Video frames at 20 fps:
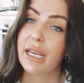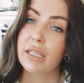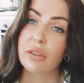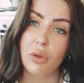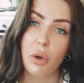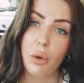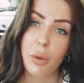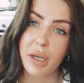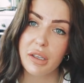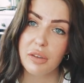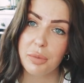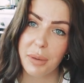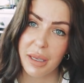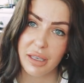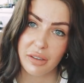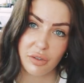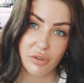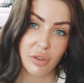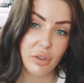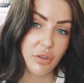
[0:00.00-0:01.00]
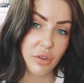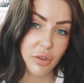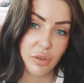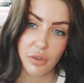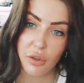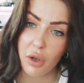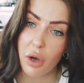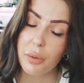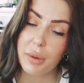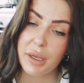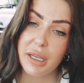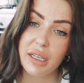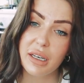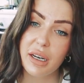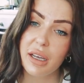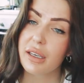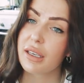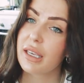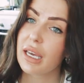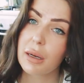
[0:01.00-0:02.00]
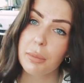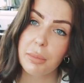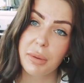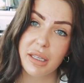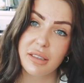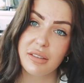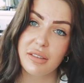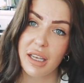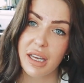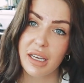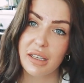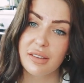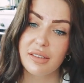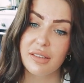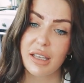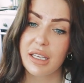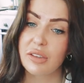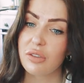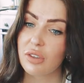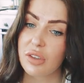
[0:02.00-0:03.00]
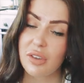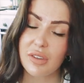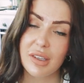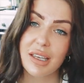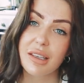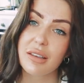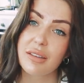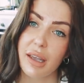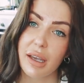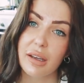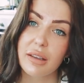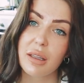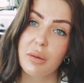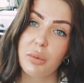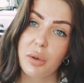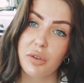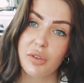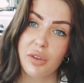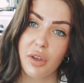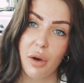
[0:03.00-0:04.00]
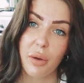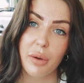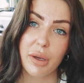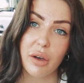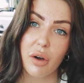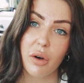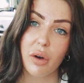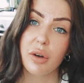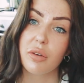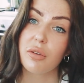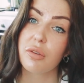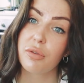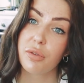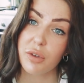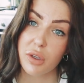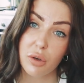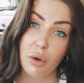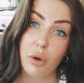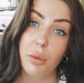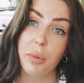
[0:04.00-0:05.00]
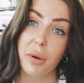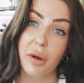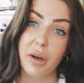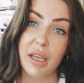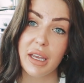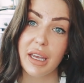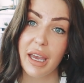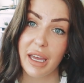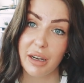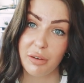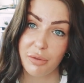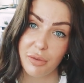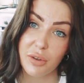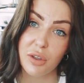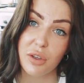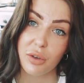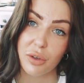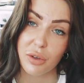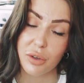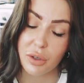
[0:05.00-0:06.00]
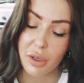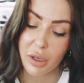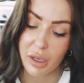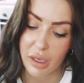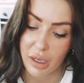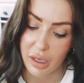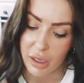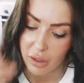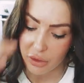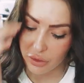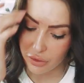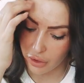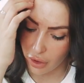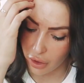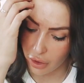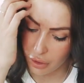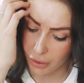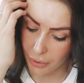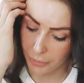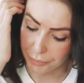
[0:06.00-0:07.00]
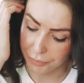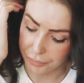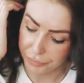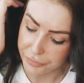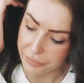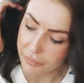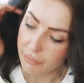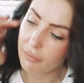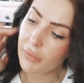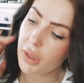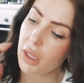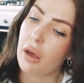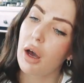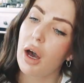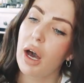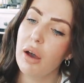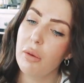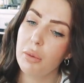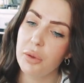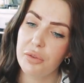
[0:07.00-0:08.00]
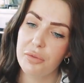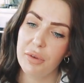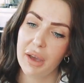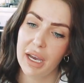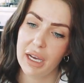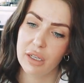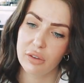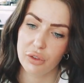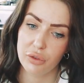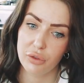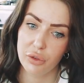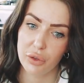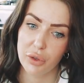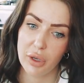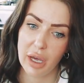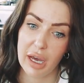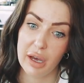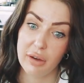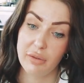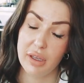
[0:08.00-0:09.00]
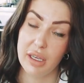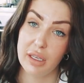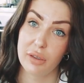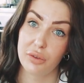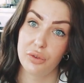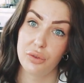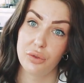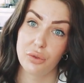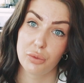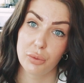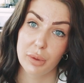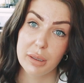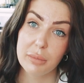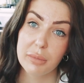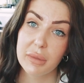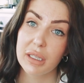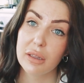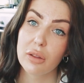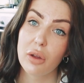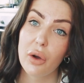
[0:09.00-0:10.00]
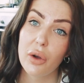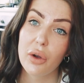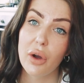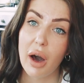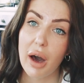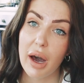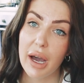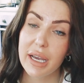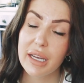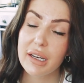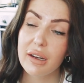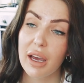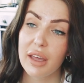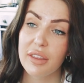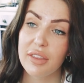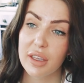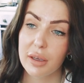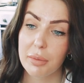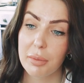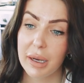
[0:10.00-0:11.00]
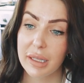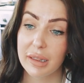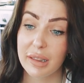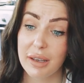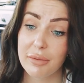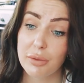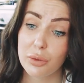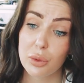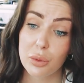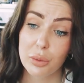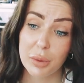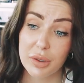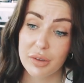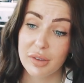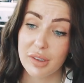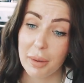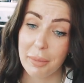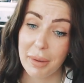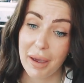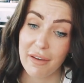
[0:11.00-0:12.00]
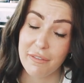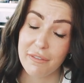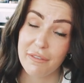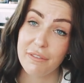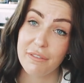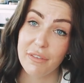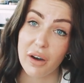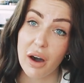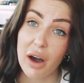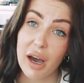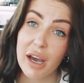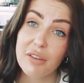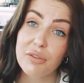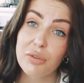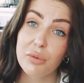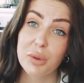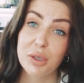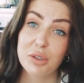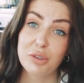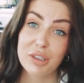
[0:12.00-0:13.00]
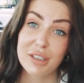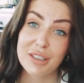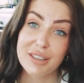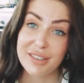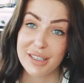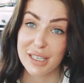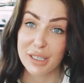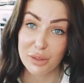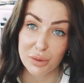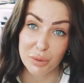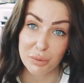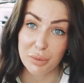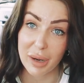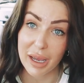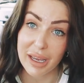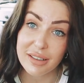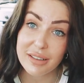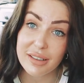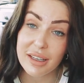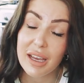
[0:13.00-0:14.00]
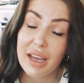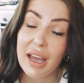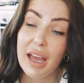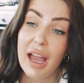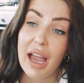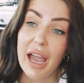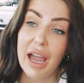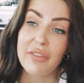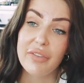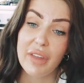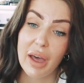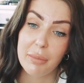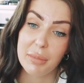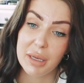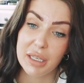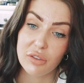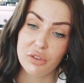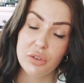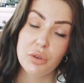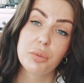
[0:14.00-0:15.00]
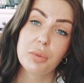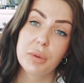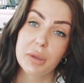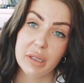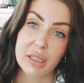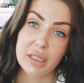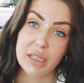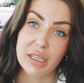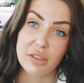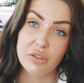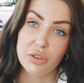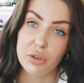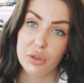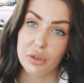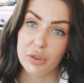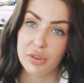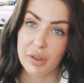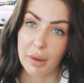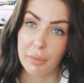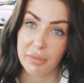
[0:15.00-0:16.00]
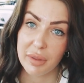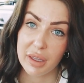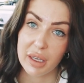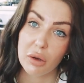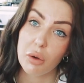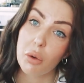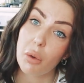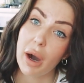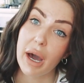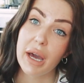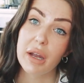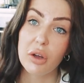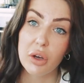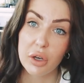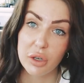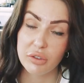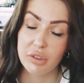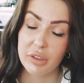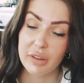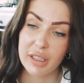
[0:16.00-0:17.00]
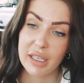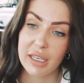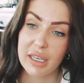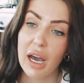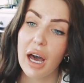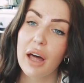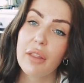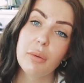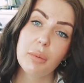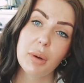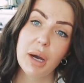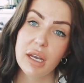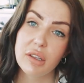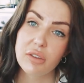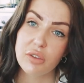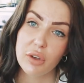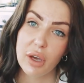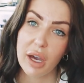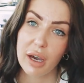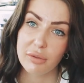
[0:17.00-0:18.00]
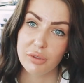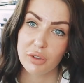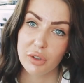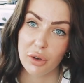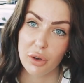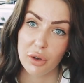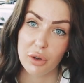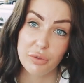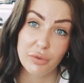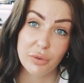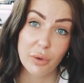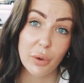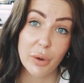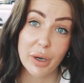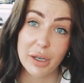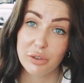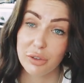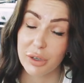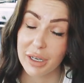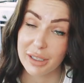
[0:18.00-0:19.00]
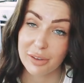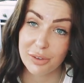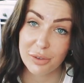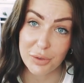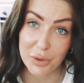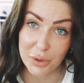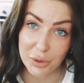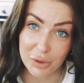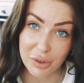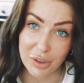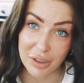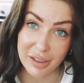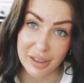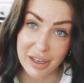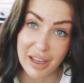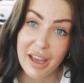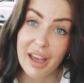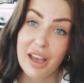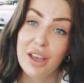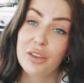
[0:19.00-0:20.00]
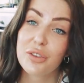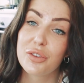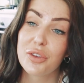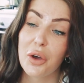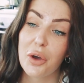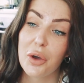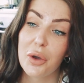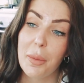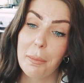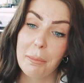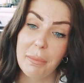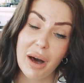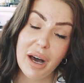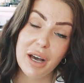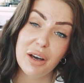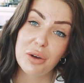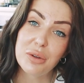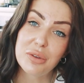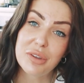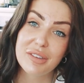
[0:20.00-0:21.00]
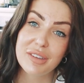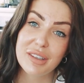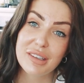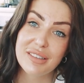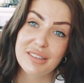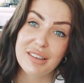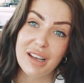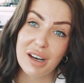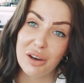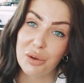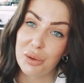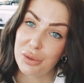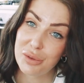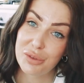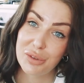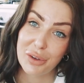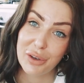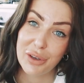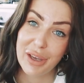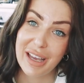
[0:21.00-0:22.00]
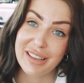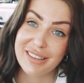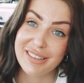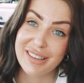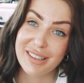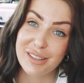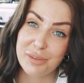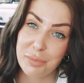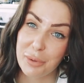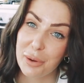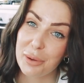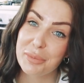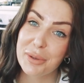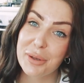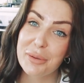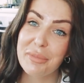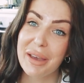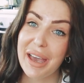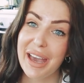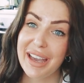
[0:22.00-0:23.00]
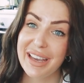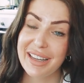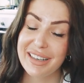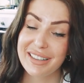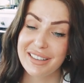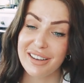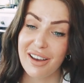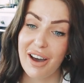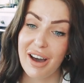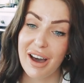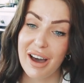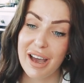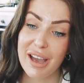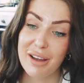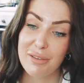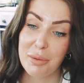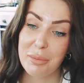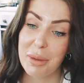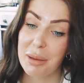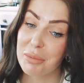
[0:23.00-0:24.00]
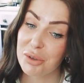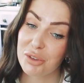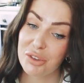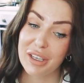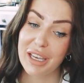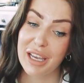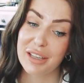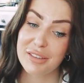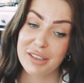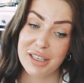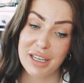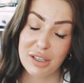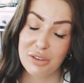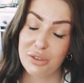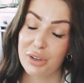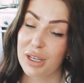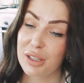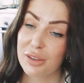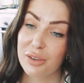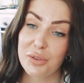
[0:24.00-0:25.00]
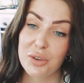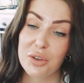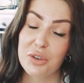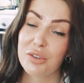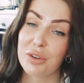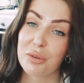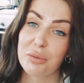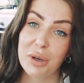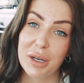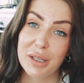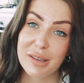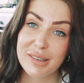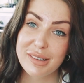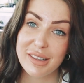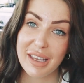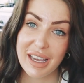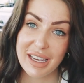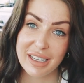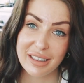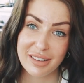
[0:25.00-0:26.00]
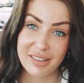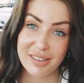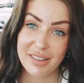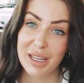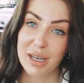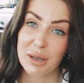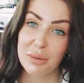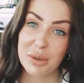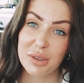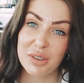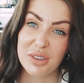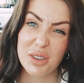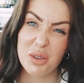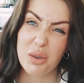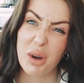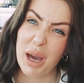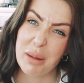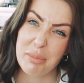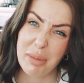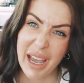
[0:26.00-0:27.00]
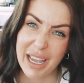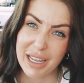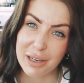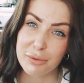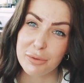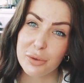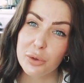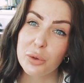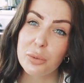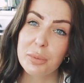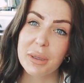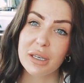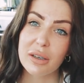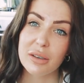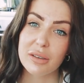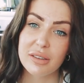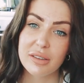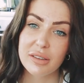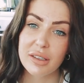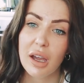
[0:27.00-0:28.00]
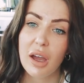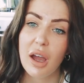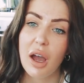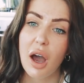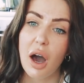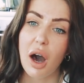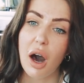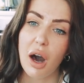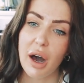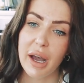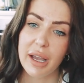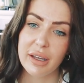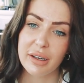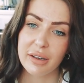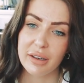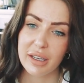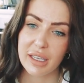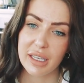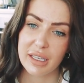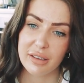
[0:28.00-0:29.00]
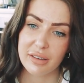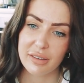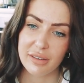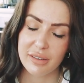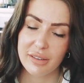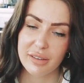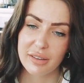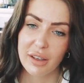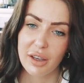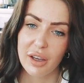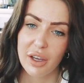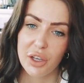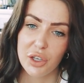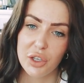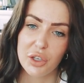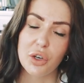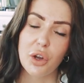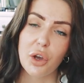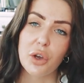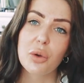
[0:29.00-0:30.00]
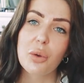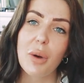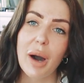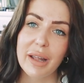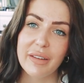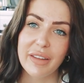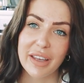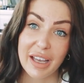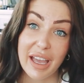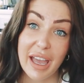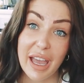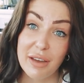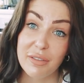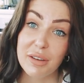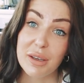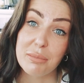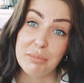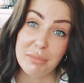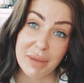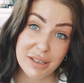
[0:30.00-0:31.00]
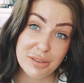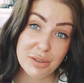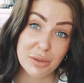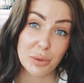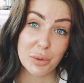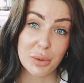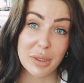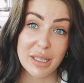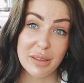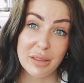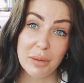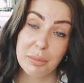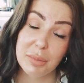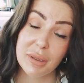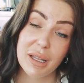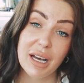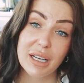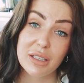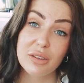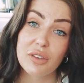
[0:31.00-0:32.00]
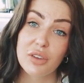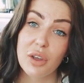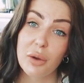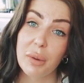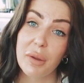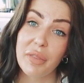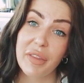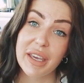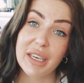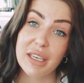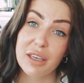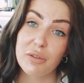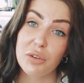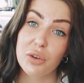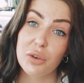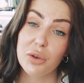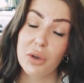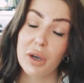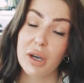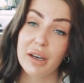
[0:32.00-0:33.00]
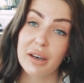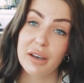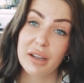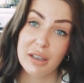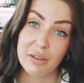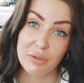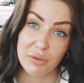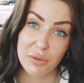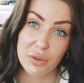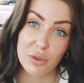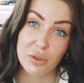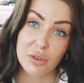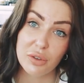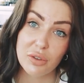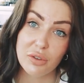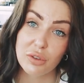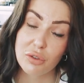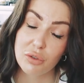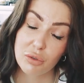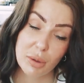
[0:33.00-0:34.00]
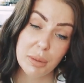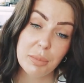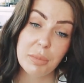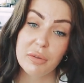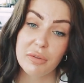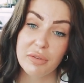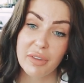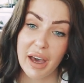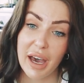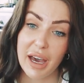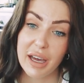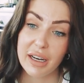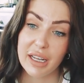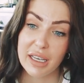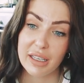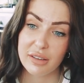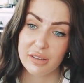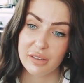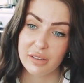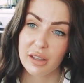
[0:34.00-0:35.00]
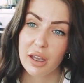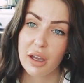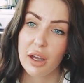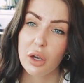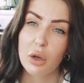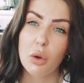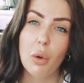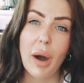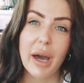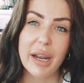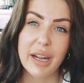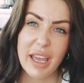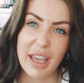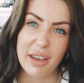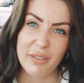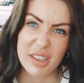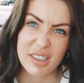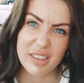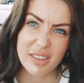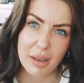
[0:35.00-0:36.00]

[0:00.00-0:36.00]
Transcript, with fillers: it's always best to just go in, get a blood test, and just see exactly what's going on for your body and for you. So I was found to have extremely low iron. I think my level was about five, which is in the red. And that means you really need to do something quite urgently. Otherwise, you have to go for a transfusion. So my older sister also has this problem. And I remember she had to get a transfusion once and said it was quite painful because iron is you know, quite like a heavy metal in the blood. So when they give you uh, infused drip of that, it's quite a heavy